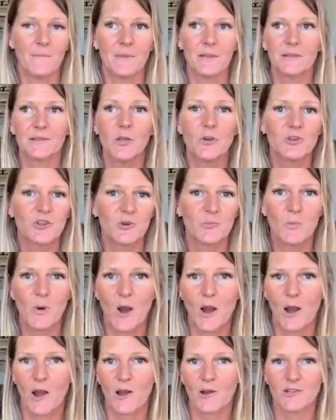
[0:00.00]
lotion
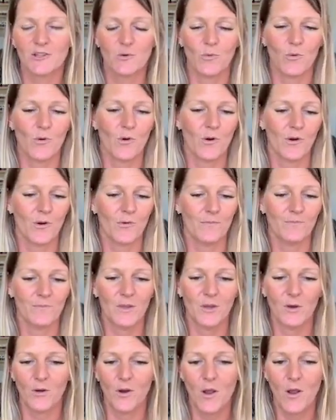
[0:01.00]
bars or
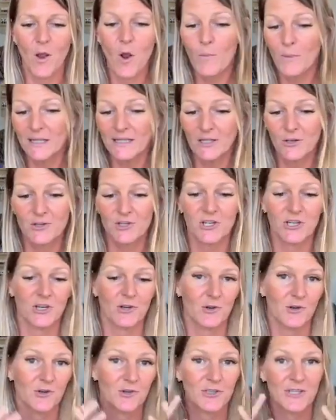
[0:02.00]
your homemade lotion
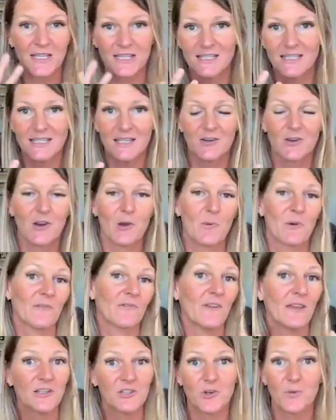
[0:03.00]
or your skin serum or
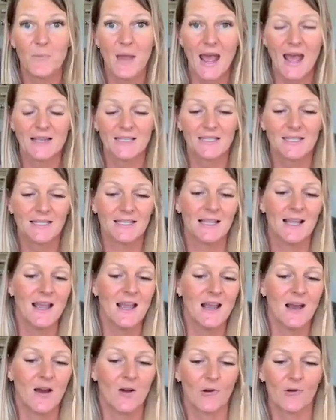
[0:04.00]
facial masks
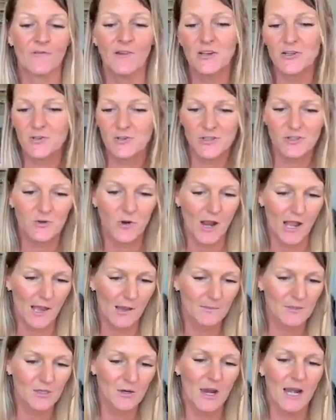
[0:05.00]
or facial
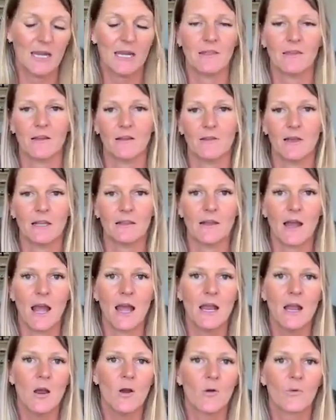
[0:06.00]
scrubs or anything like
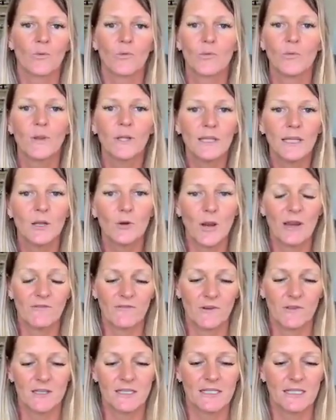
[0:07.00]
that. Really great
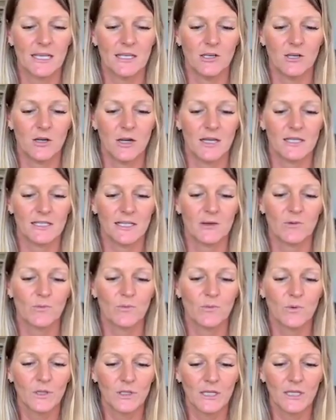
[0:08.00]
for the skin, you guys, and
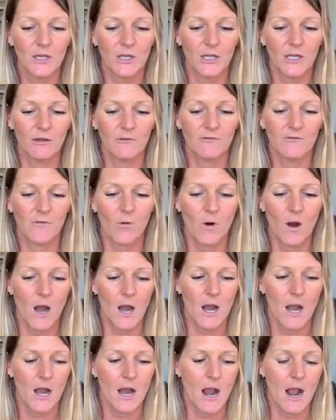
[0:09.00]
really good
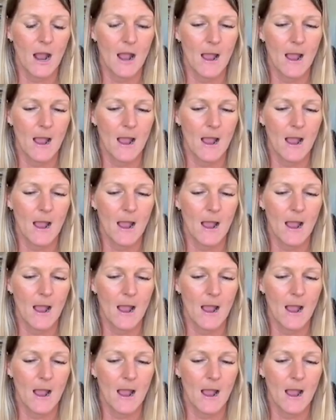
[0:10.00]
for